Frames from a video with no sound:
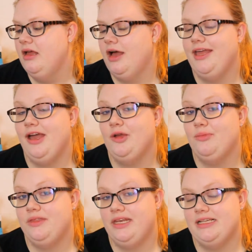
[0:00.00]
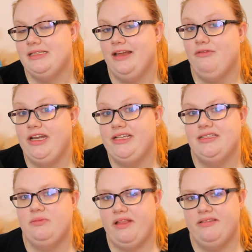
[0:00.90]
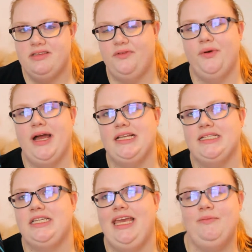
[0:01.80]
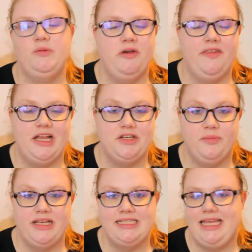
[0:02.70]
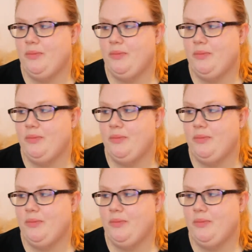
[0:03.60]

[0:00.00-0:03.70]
I hope that it's like really suspenseful and keeps me on the edge of my seat,